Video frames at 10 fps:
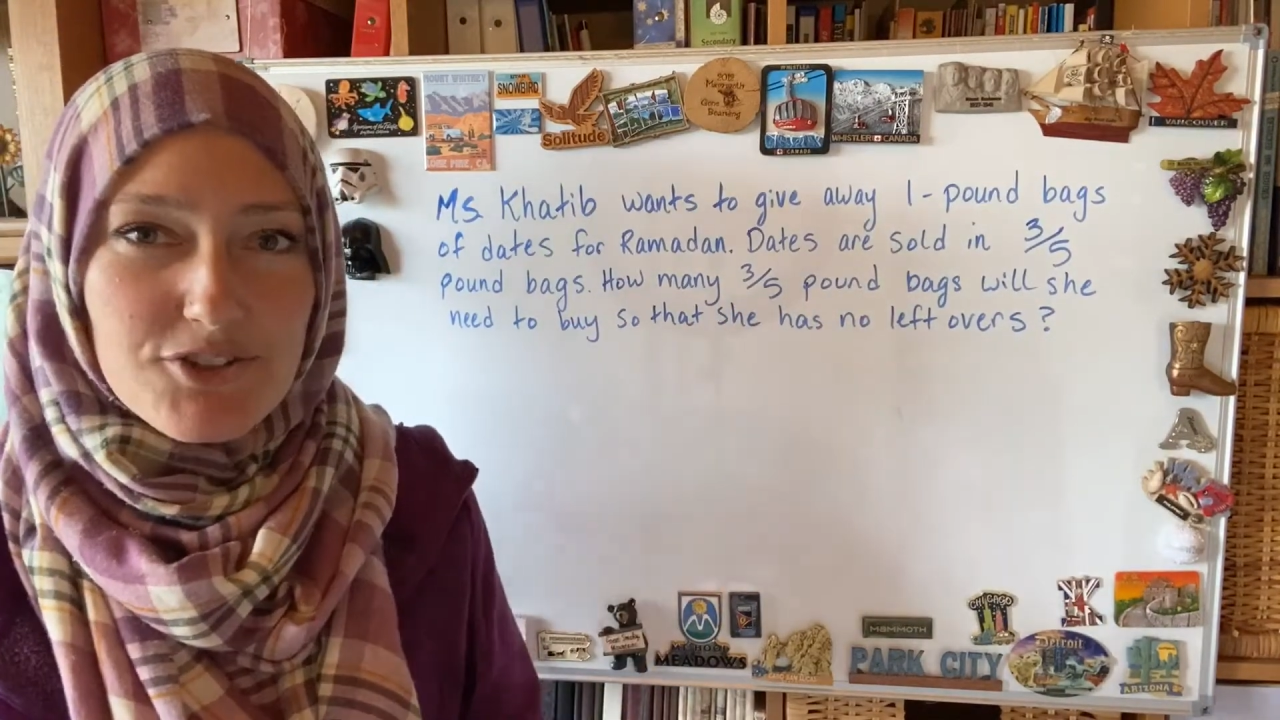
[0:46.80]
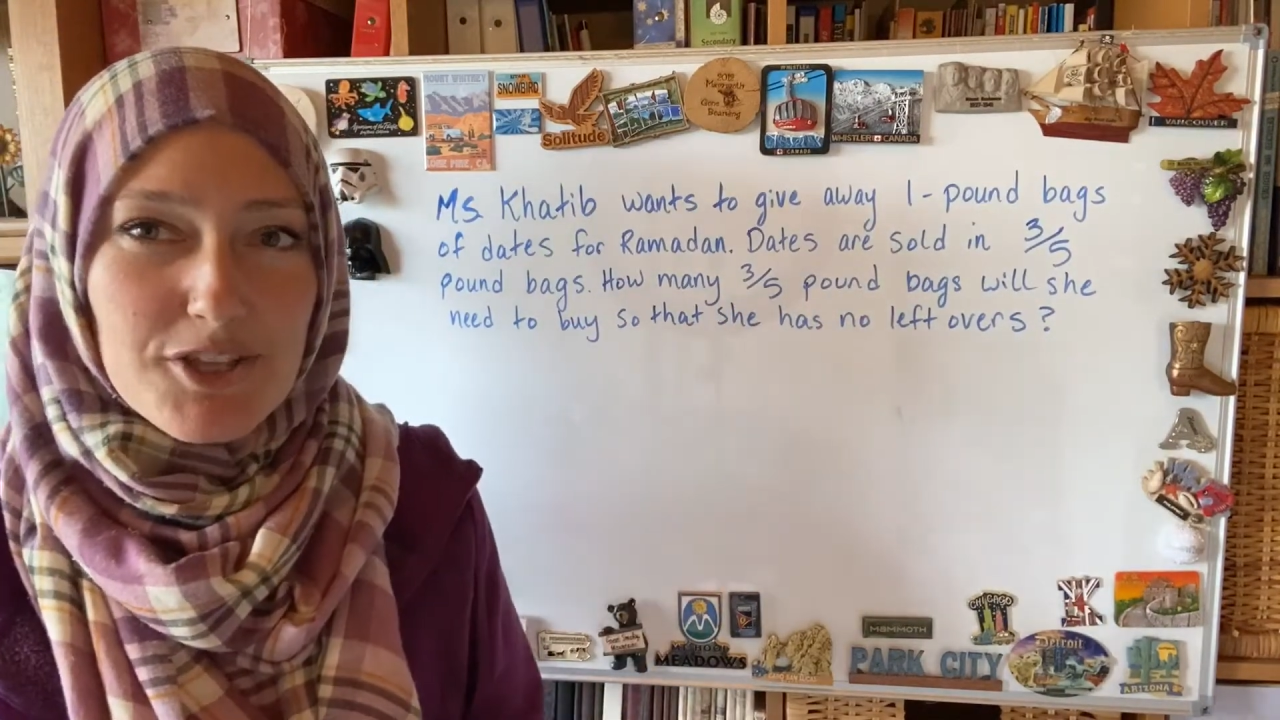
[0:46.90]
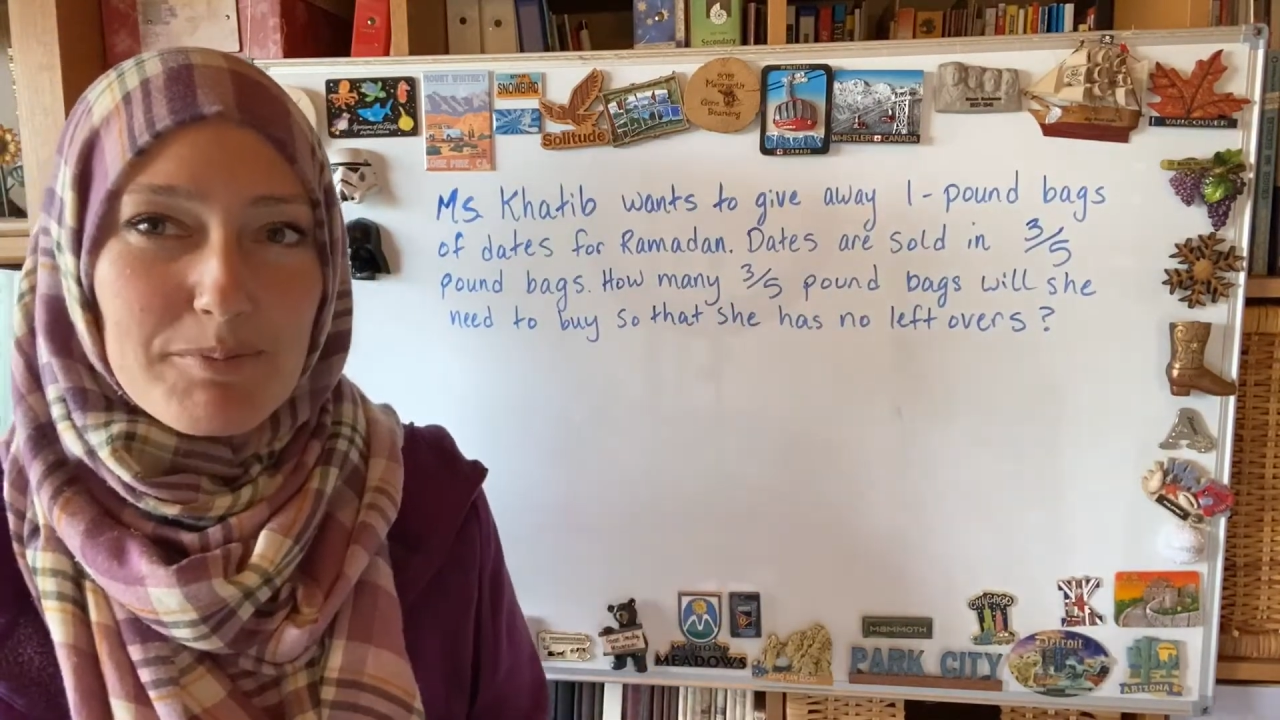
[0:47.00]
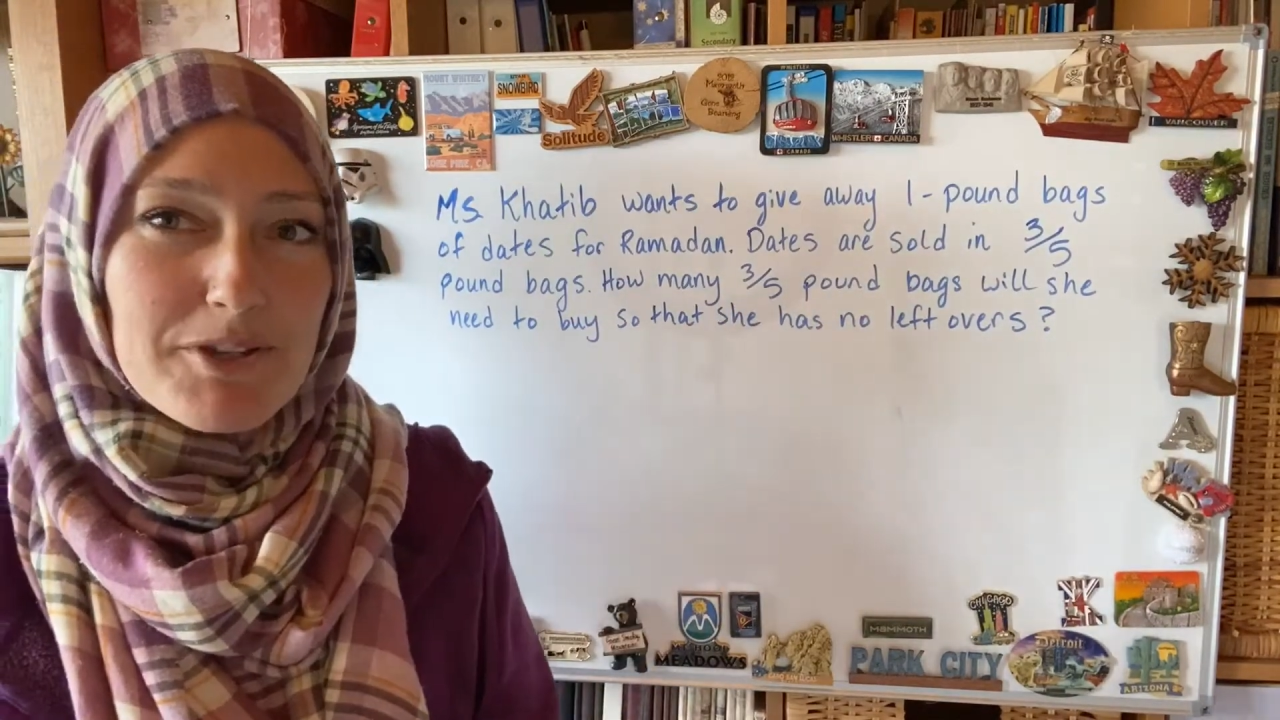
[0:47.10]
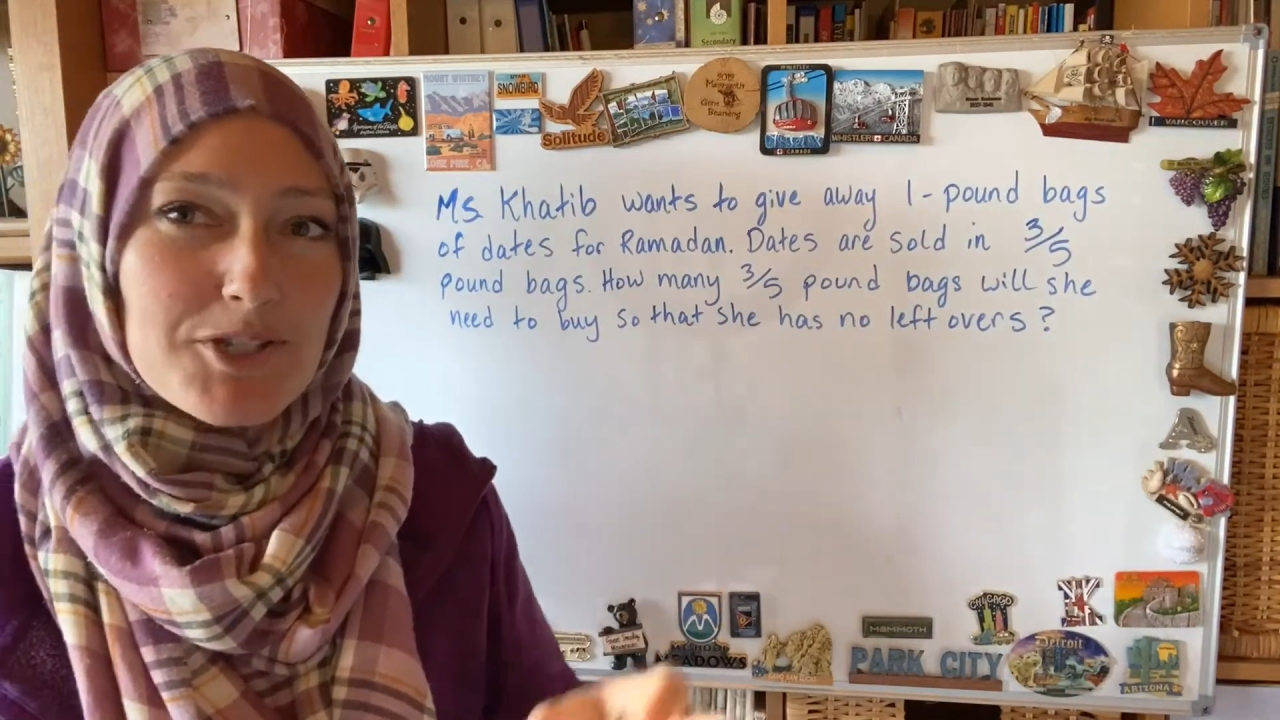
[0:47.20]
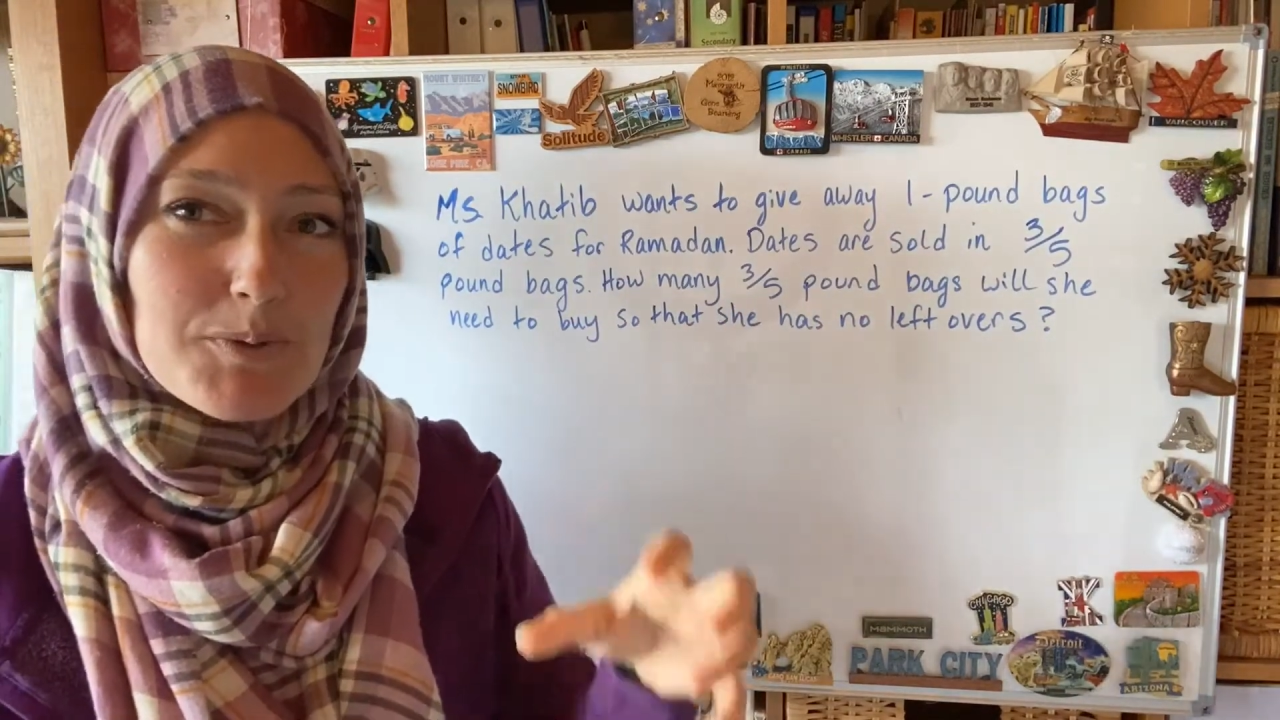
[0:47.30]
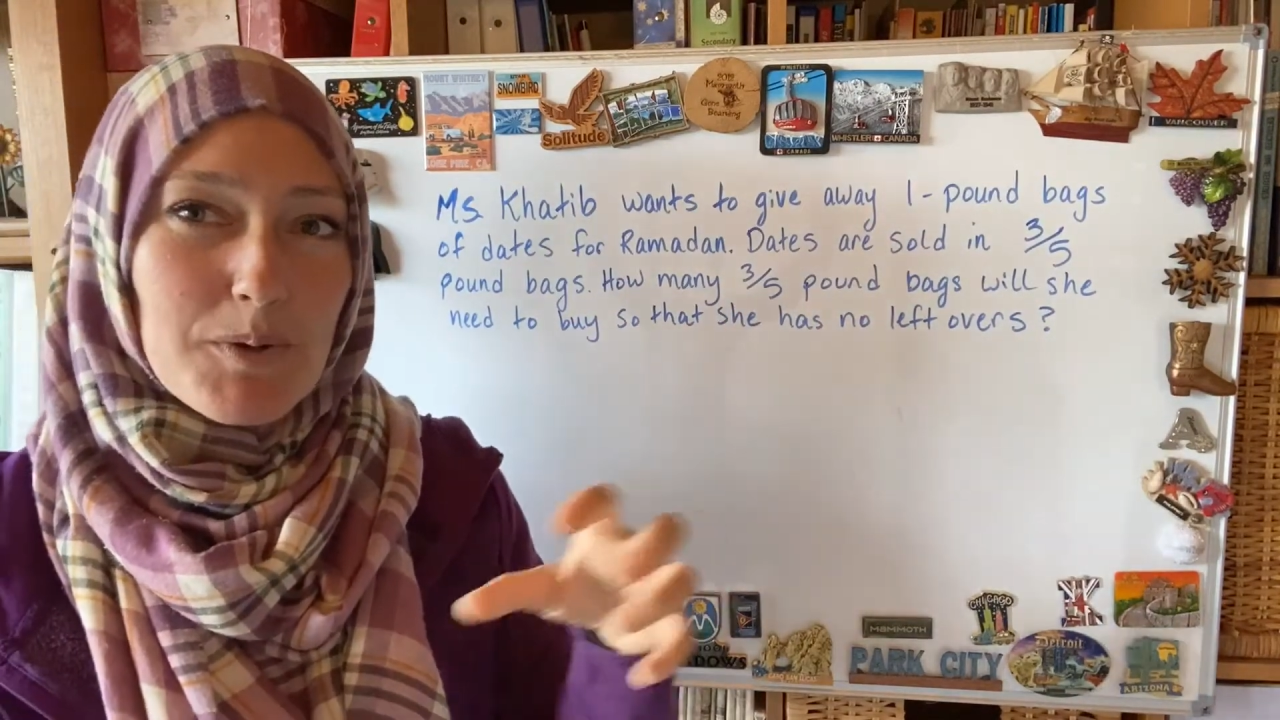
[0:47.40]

them into a